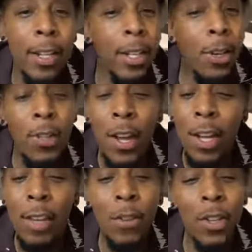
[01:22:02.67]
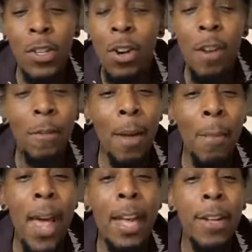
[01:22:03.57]
I, I told you I'll give you the shirt off
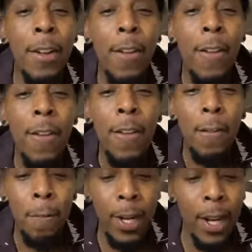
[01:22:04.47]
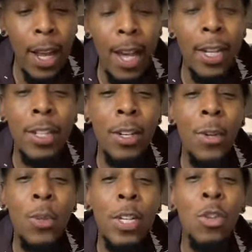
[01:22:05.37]
my back, but uh, I need to
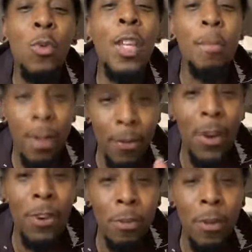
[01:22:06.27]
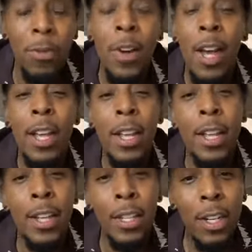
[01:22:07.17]
know that you're with me first before I
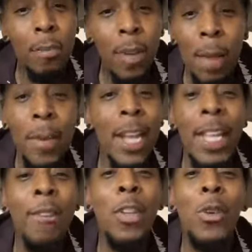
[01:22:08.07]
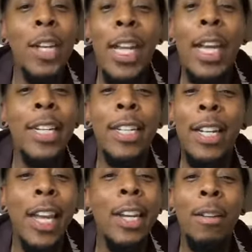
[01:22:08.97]
just, I'm not giving you the keys
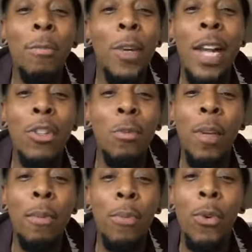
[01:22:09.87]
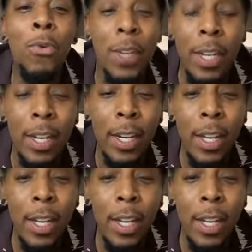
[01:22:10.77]
of the kingdom without you being proven.